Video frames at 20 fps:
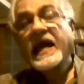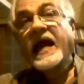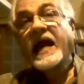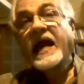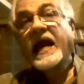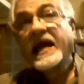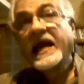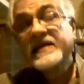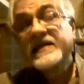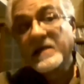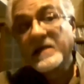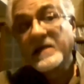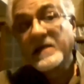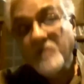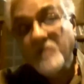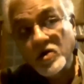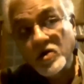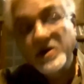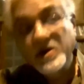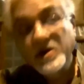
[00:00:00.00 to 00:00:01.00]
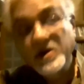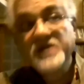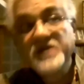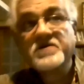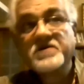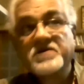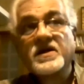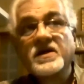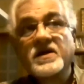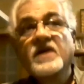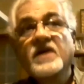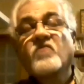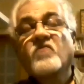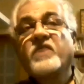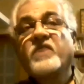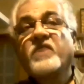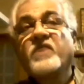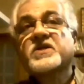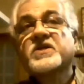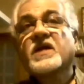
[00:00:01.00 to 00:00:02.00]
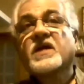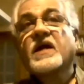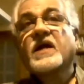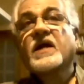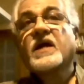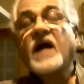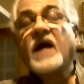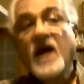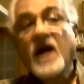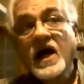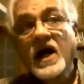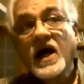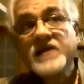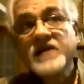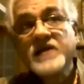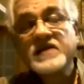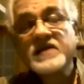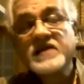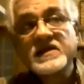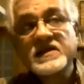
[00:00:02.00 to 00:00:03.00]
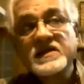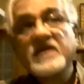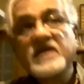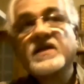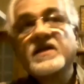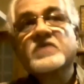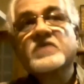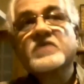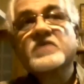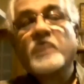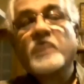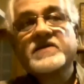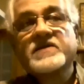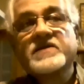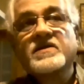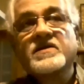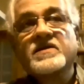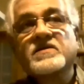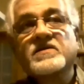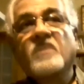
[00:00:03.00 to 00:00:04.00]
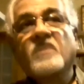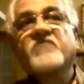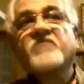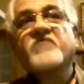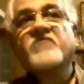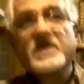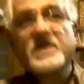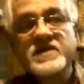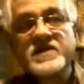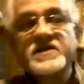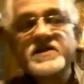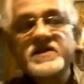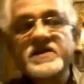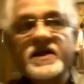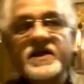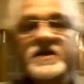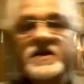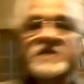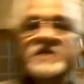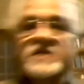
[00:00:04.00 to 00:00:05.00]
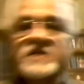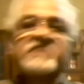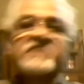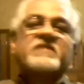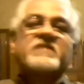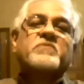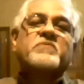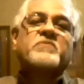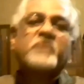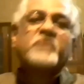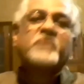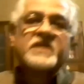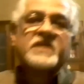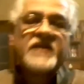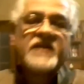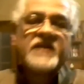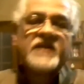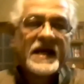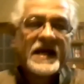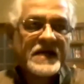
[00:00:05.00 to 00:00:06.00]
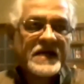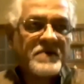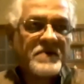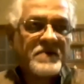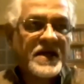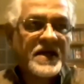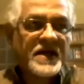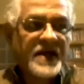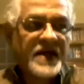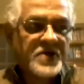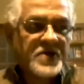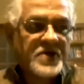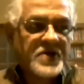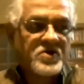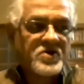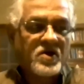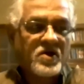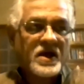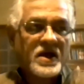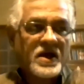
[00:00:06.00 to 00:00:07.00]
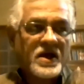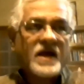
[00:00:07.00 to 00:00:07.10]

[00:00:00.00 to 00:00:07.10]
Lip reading: And a proto-history which asks serious questions of cultural studies as developed within the academia later on.